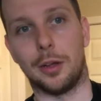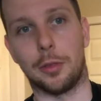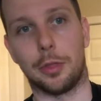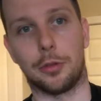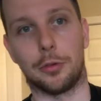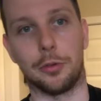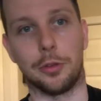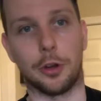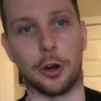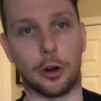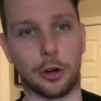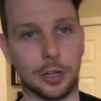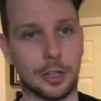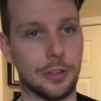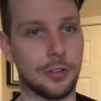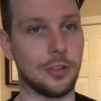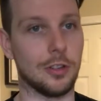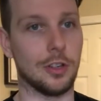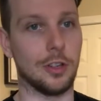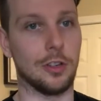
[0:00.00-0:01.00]
through the
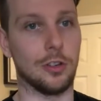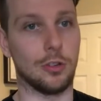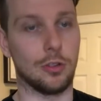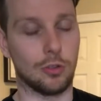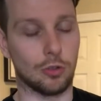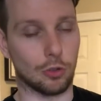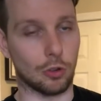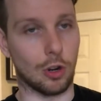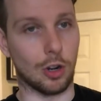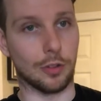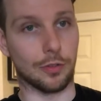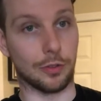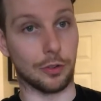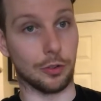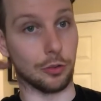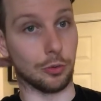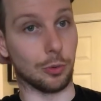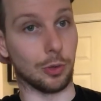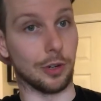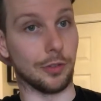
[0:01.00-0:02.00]
RKC Strong
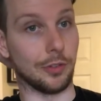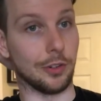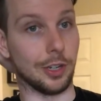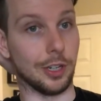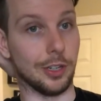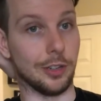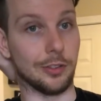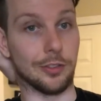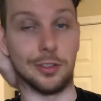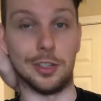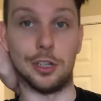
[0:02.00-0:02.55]
First, whatever it is,